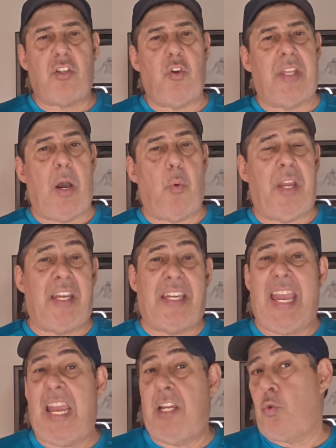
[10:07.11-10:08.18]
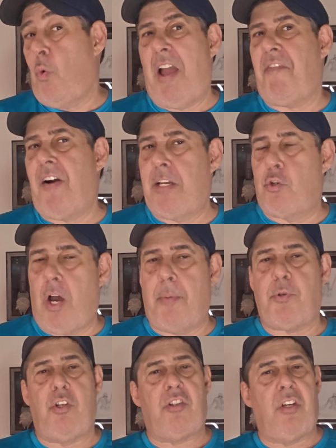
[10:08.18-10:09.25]
so that way in case Wi-Fi
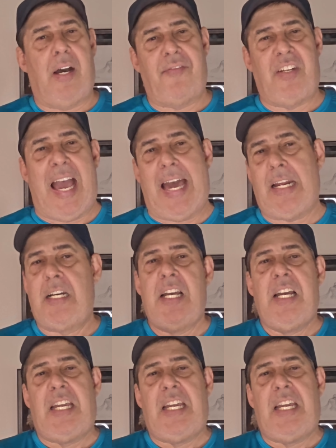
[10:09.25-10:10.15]
drops, you still have data.